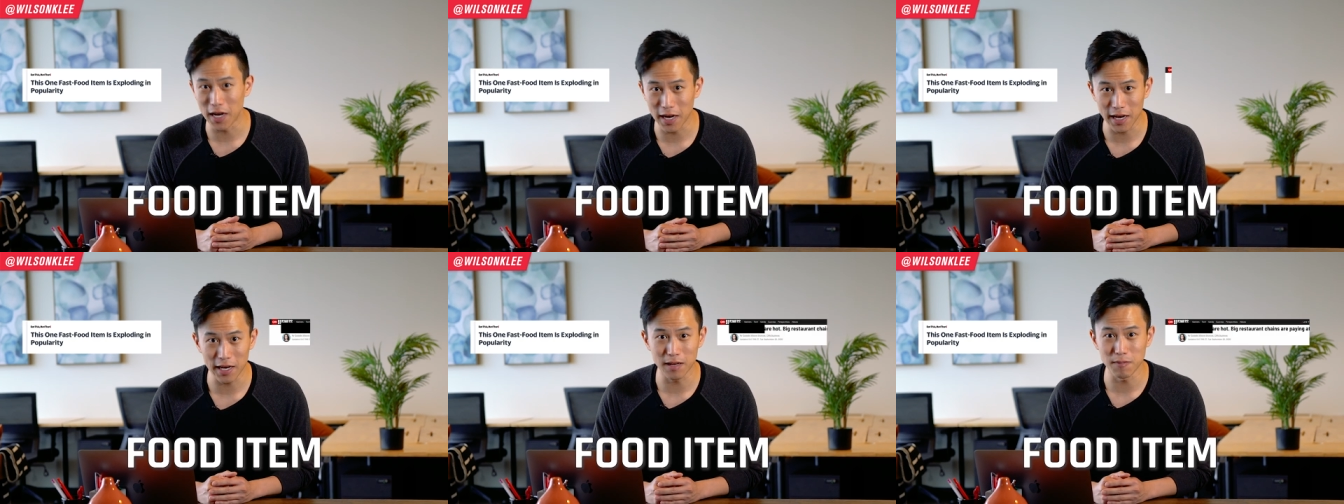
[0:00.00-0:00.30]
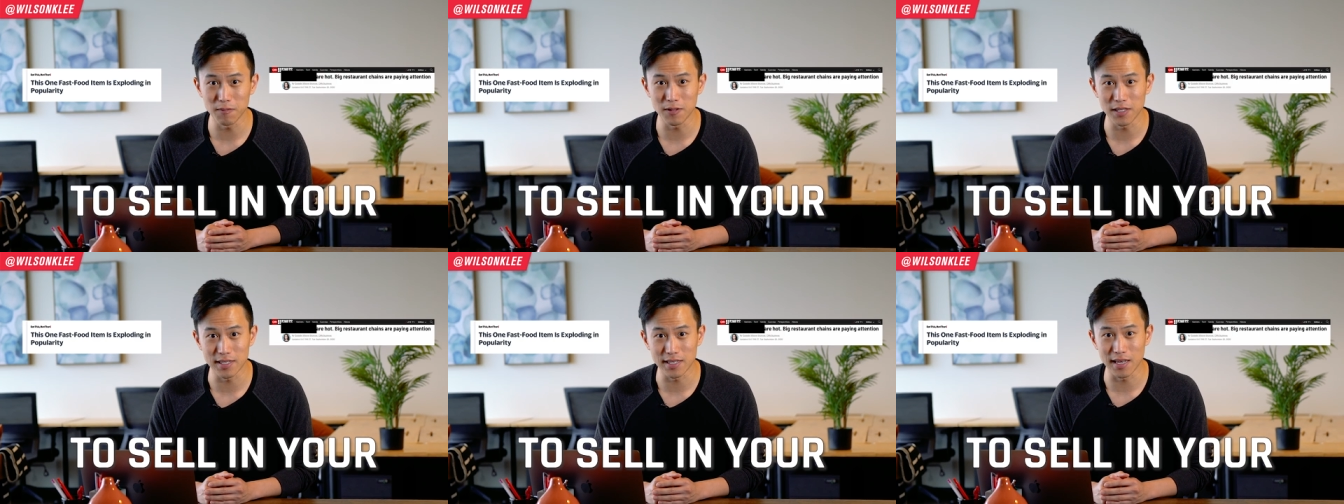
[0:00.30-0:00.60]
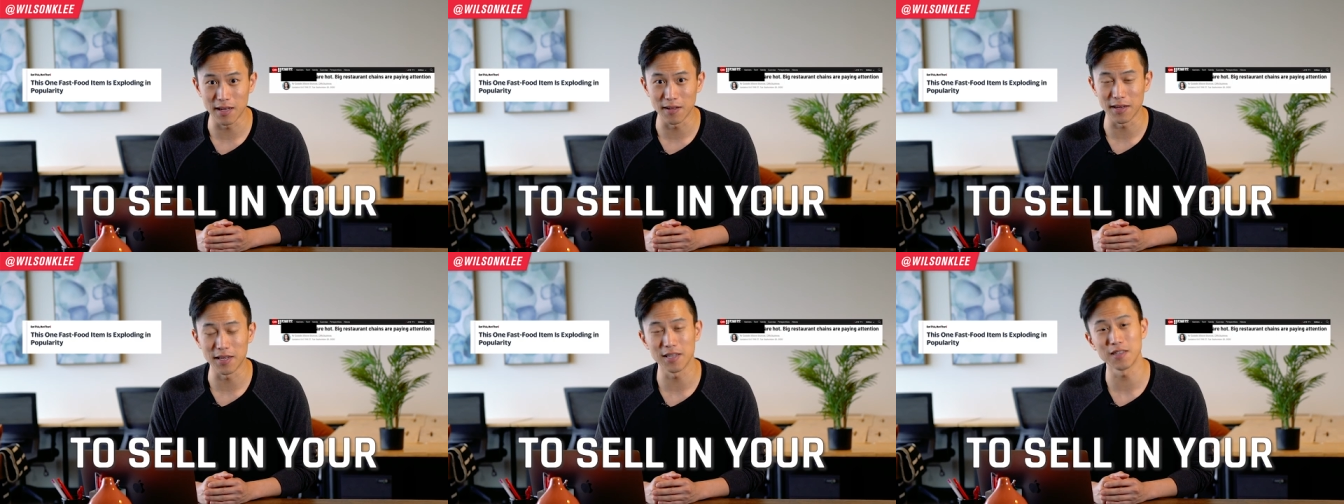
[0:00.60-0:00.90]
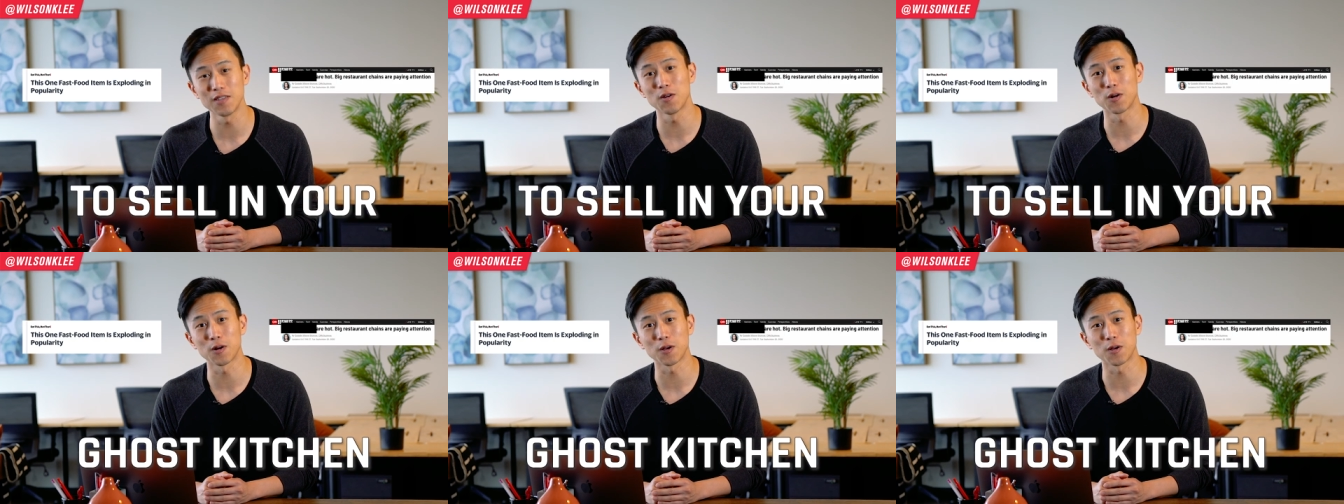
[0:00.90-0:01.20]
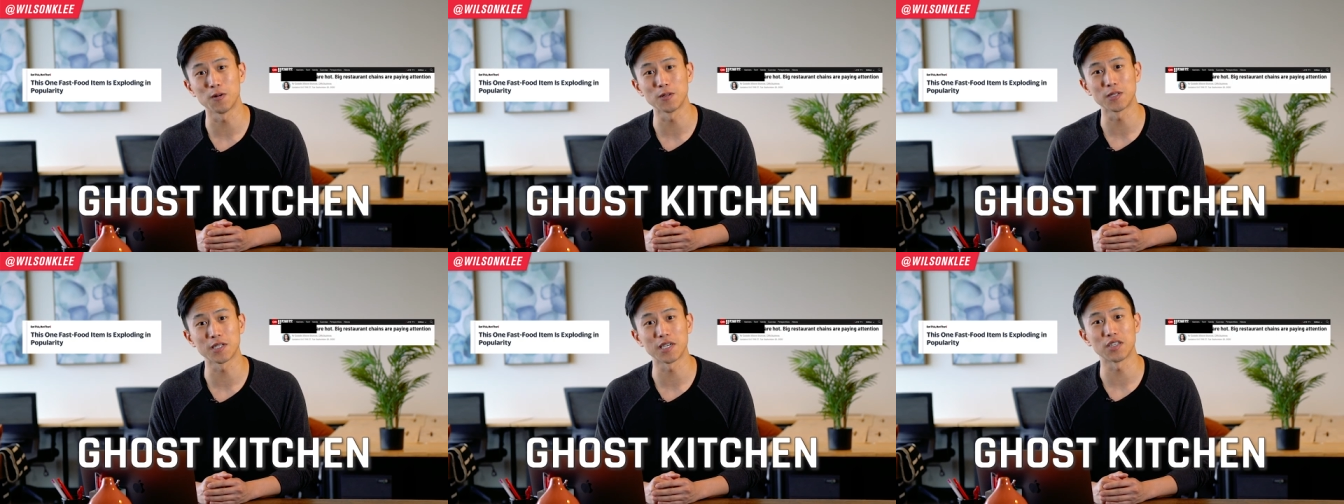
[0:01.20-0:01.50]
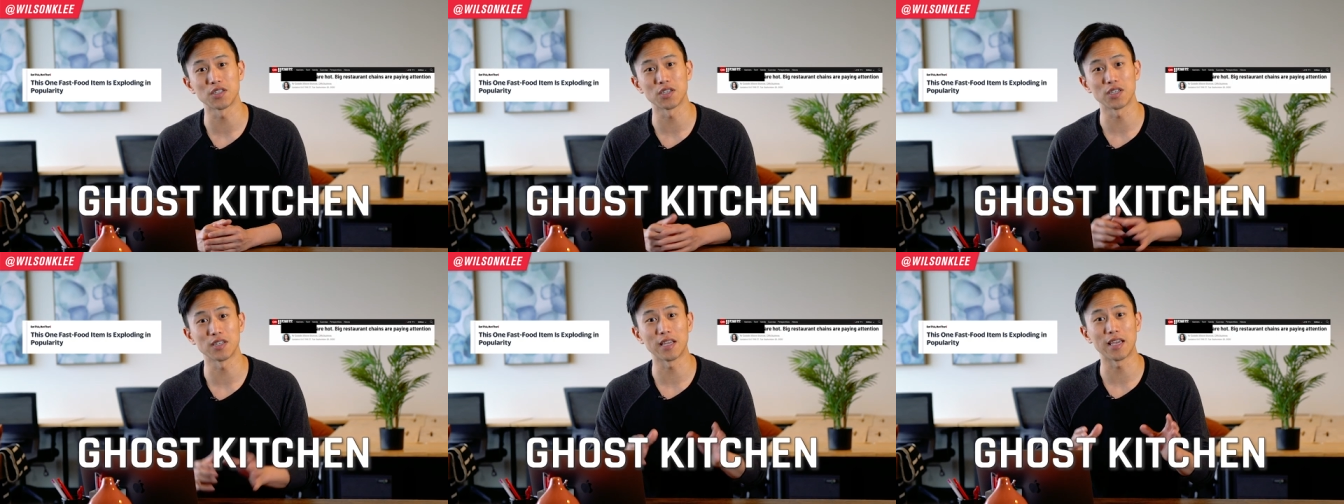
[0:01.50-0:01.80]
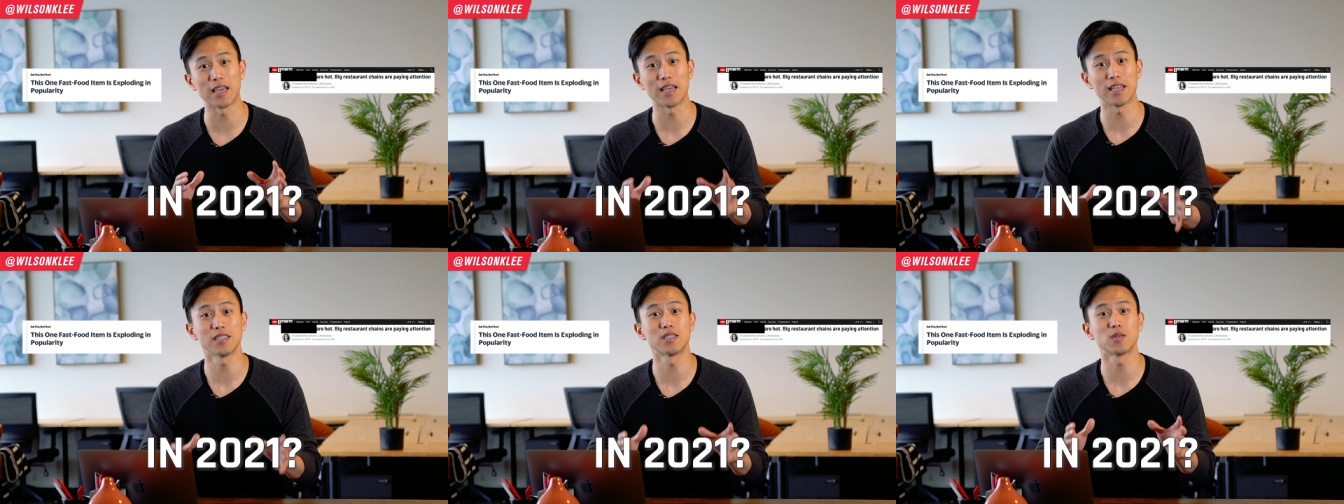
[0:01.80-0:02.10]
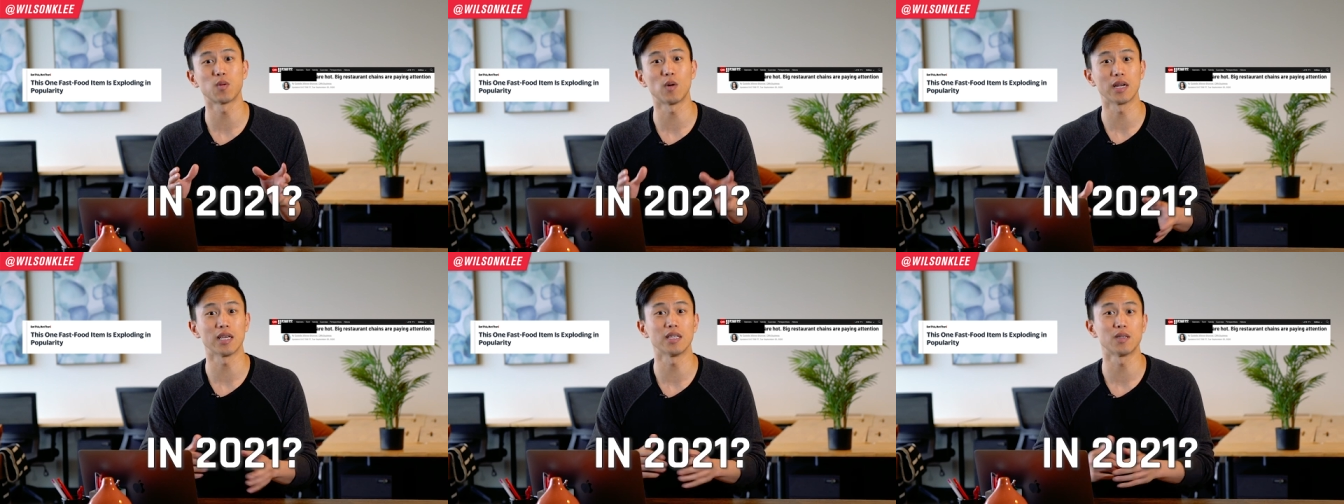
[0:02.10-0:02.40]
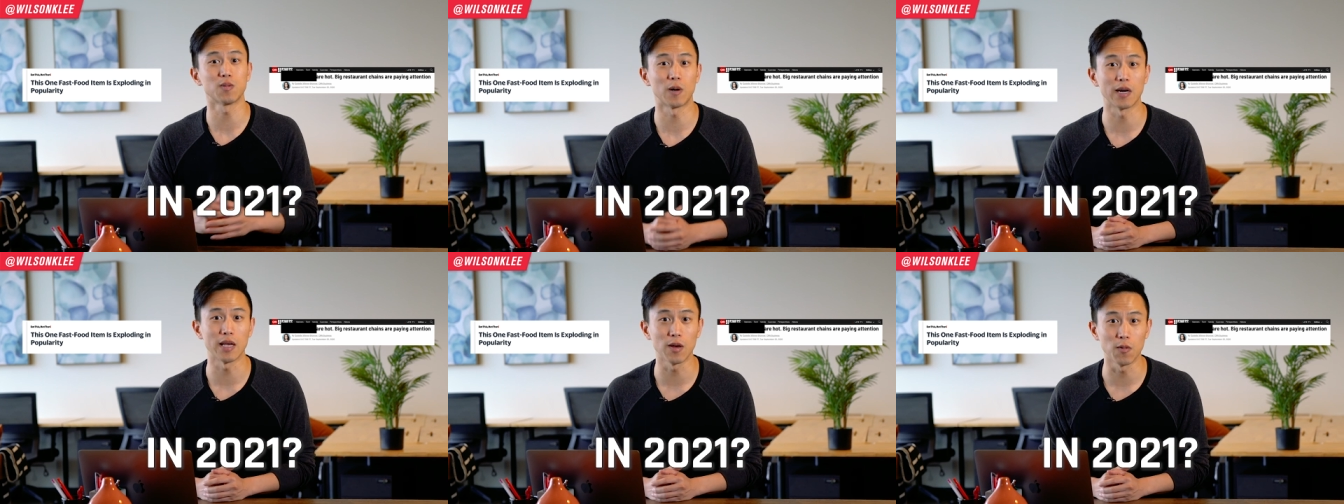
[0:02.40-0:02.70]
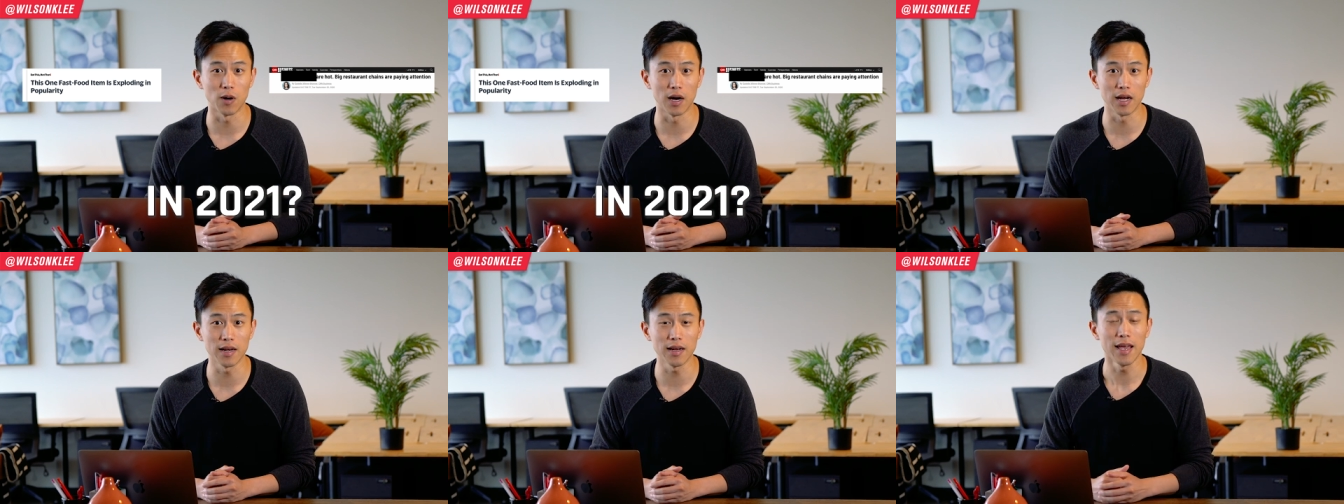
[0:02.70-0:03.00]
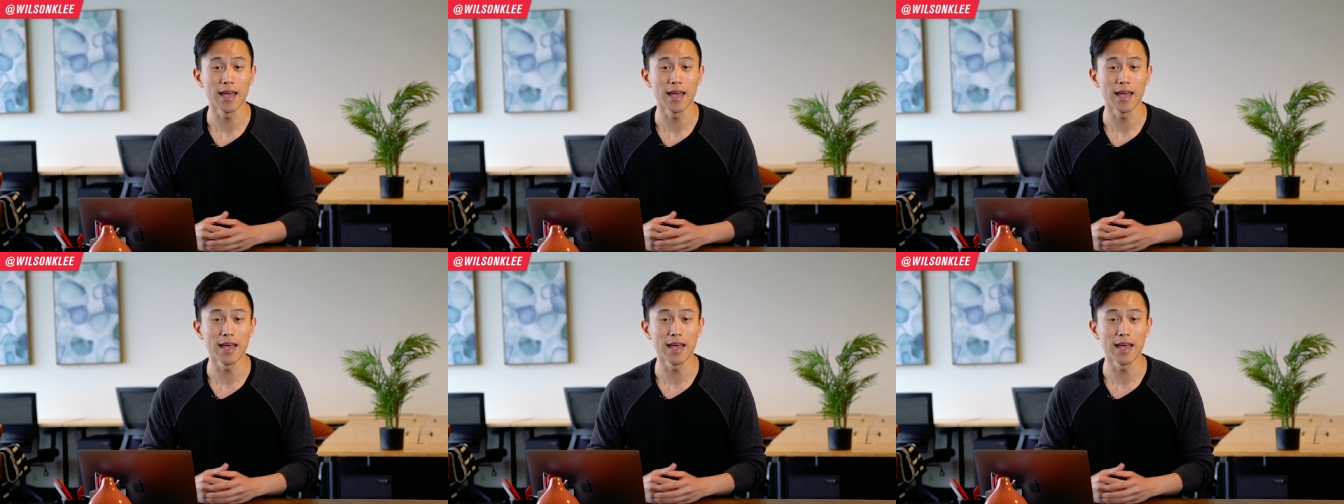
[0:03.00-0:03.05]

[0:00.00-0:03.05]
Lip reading: item to sell in your ghost kitchen in 2021?